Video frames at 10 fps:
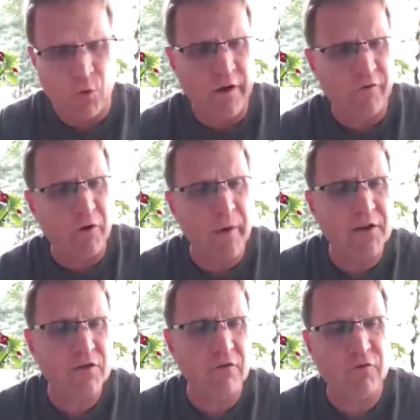or
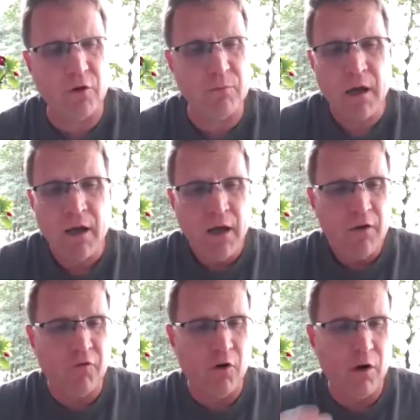information from,
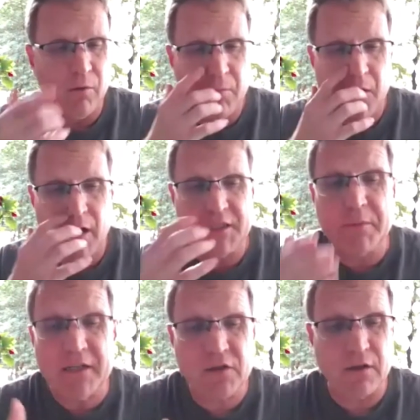from a
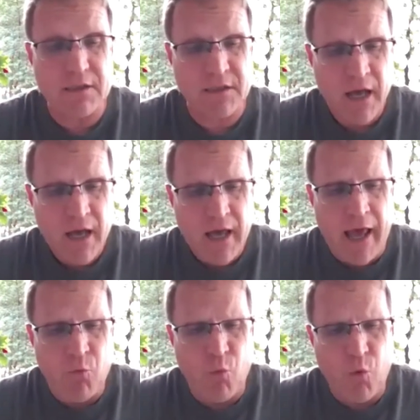specialist.
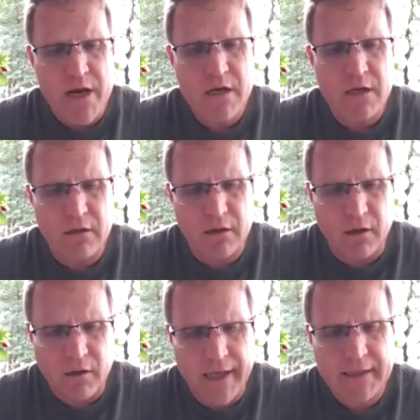And we
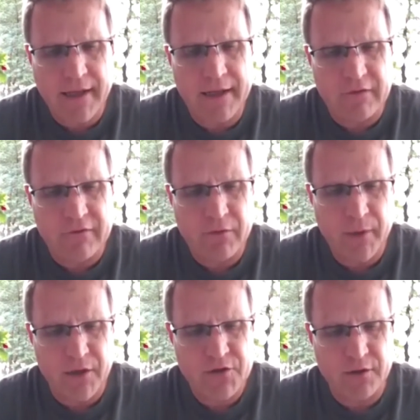collect that
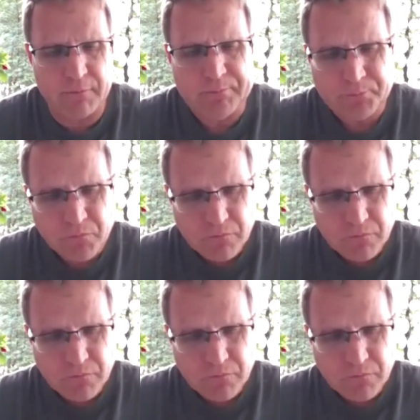information.